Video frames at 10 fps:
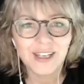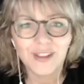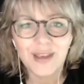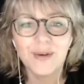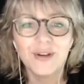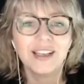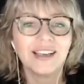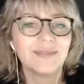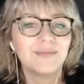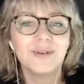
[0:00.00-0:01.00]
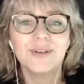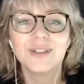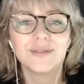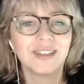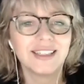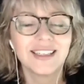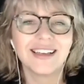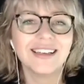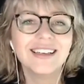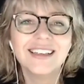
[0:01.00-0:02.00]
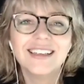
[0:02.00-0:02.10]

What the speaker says: on them earlier. Beautifully done.